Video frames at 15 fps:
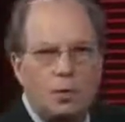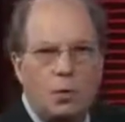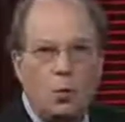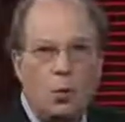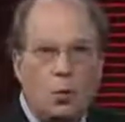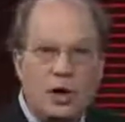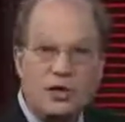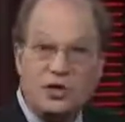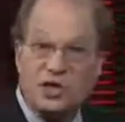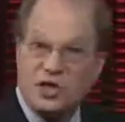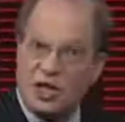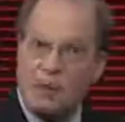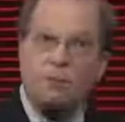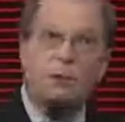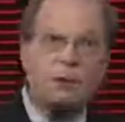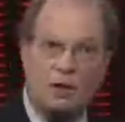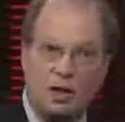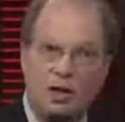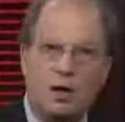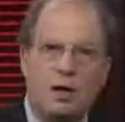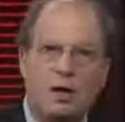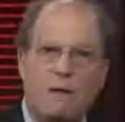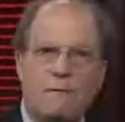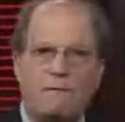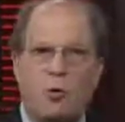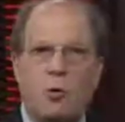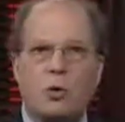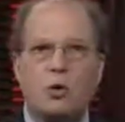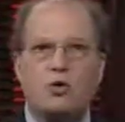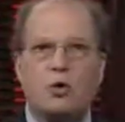We typically
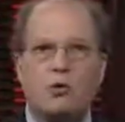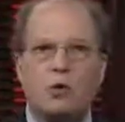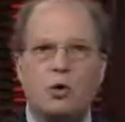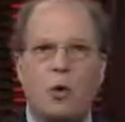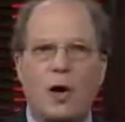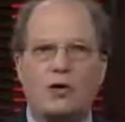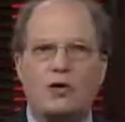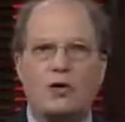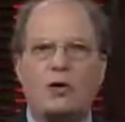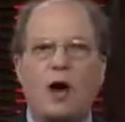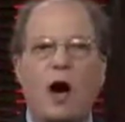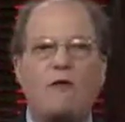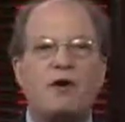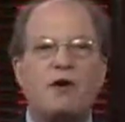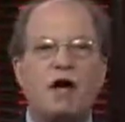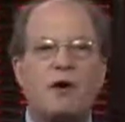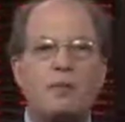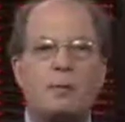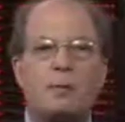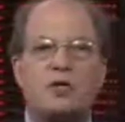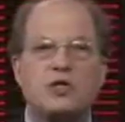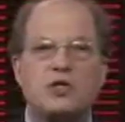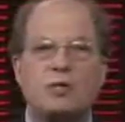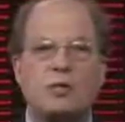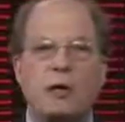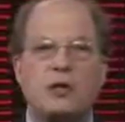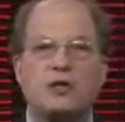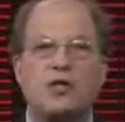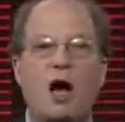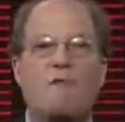focus on the question of a government's
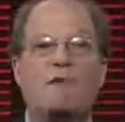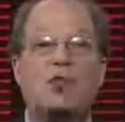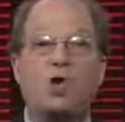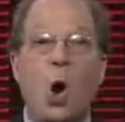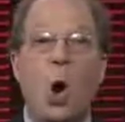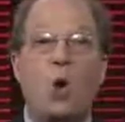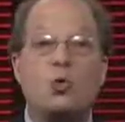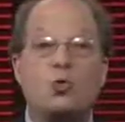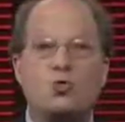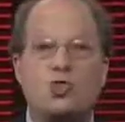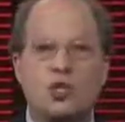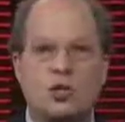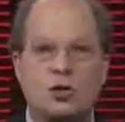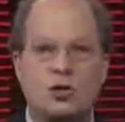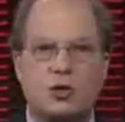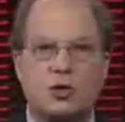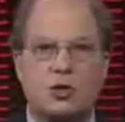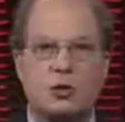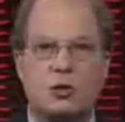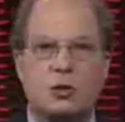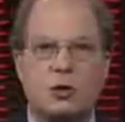surveillance of its own citizens.